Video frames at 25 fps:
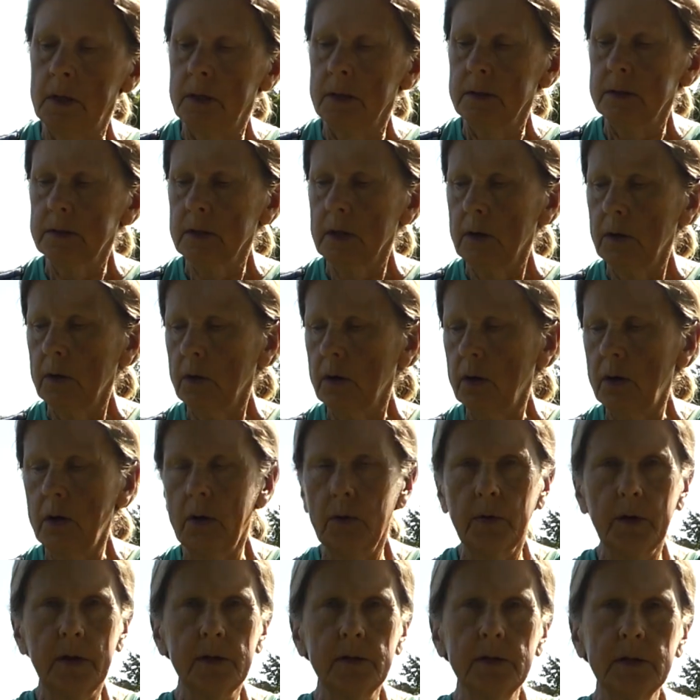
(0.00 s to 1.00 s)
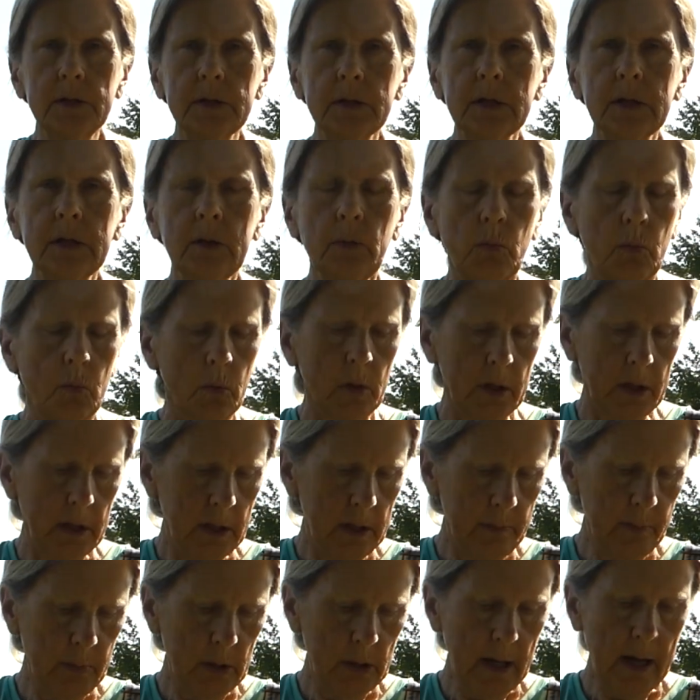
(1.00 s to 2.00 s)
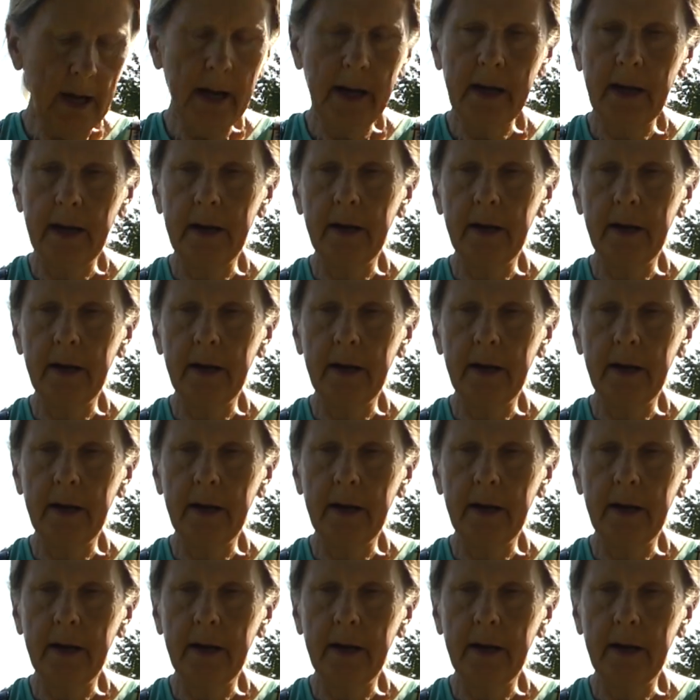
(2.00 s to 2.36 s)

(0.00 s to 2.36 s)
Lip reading: So always keep an eye